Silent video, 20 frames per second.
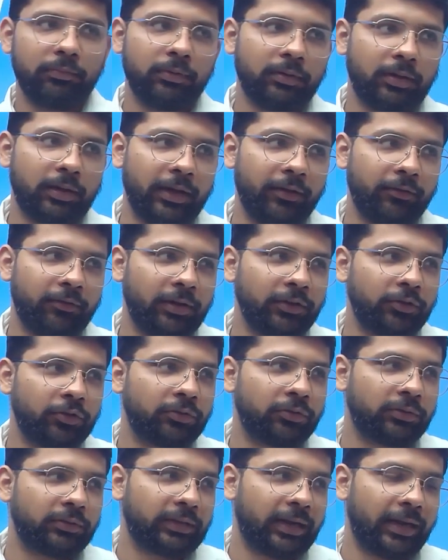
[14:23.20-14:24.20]
I want to
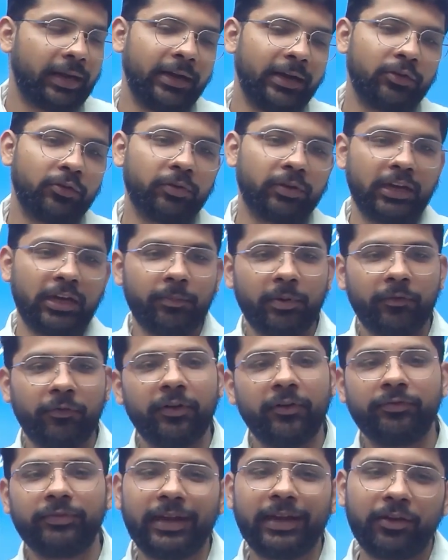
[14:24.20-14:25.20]
try to keep a
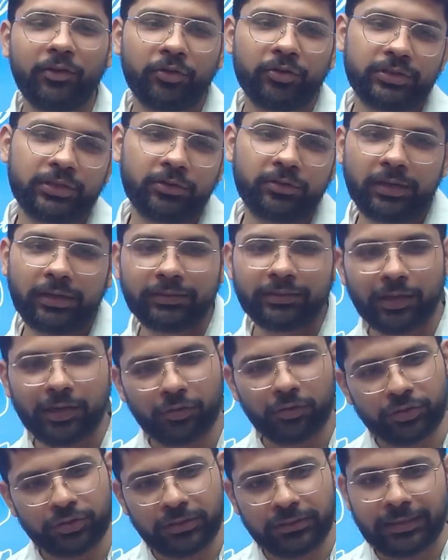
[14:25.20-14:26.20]
50 question or 100
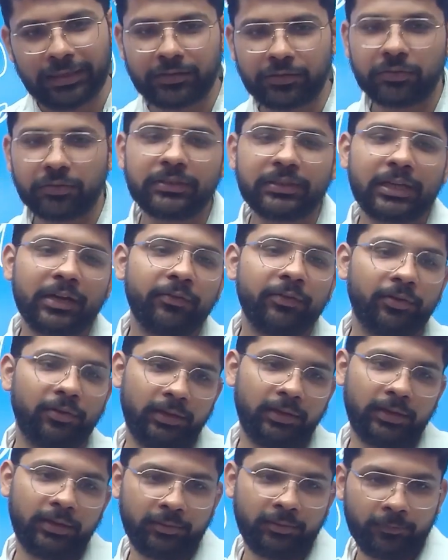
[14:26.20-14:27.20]
question test on the survey
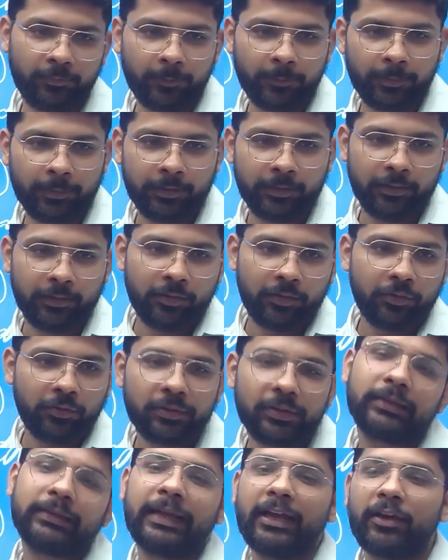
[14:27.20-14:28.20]
only on
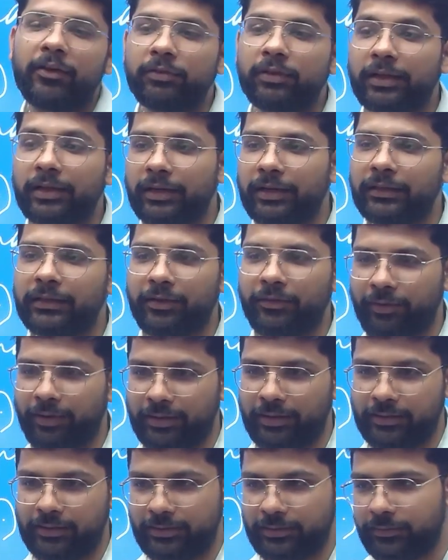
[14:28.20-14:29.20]
a day of the current
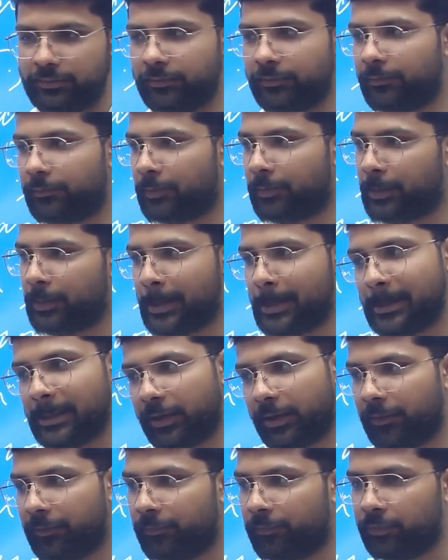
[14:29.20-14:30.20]
affairs.
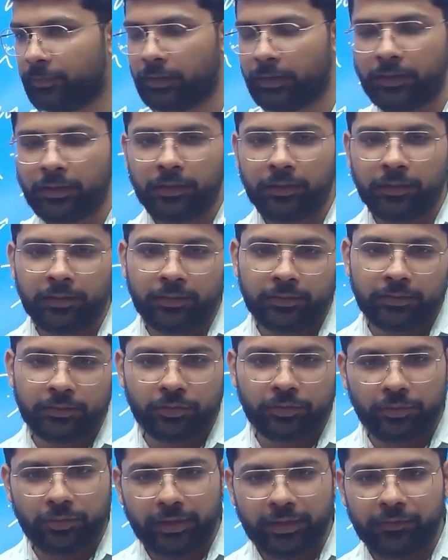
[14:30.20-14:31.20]
Okay,
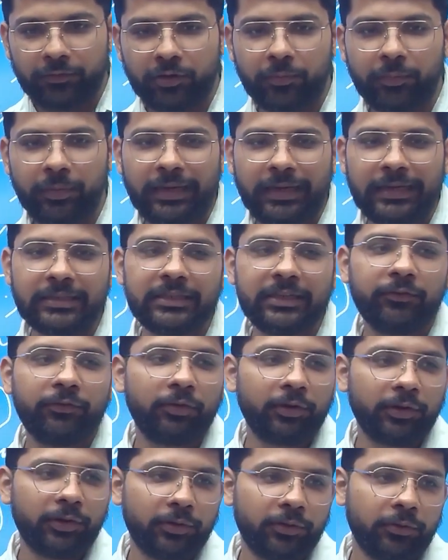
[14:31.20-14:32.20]
so it would be easy
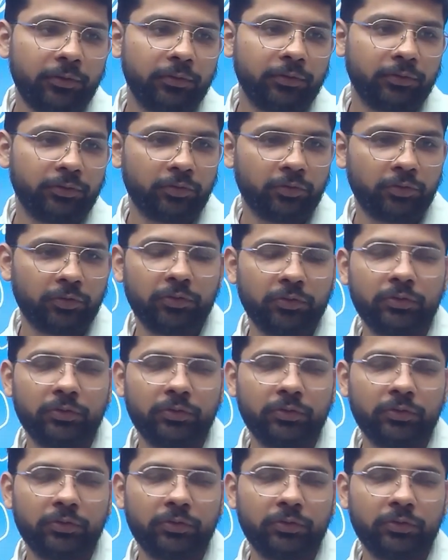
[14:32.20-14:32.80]
for you to